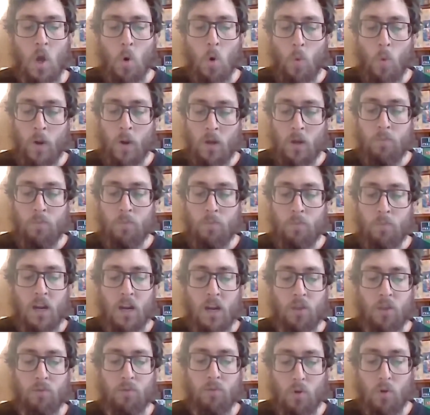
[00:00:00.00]
We'll break
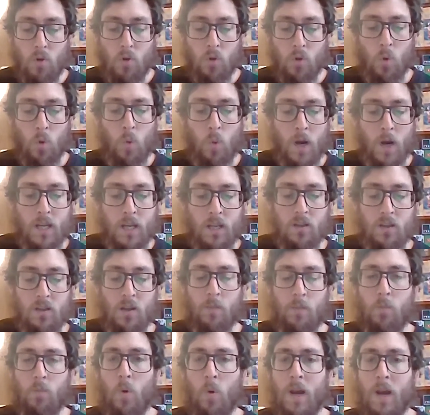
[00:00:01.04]
through the
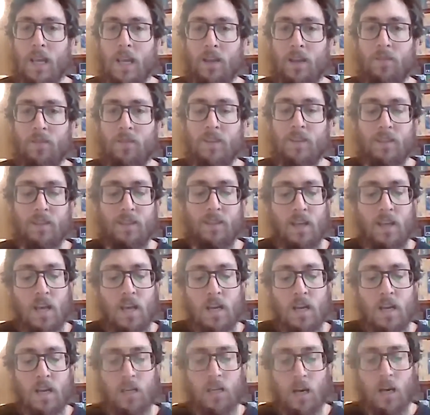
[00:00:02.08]
white-top waves,
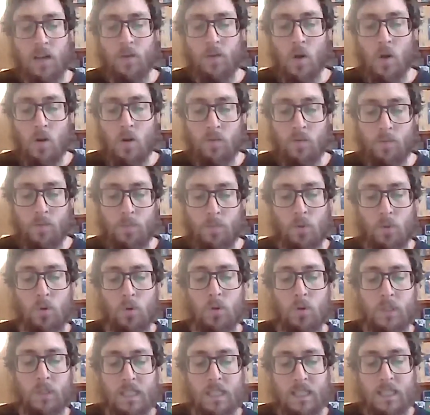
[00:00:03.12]
dive
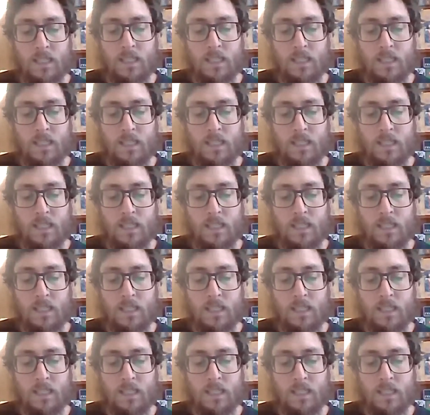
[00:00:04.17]
overboard,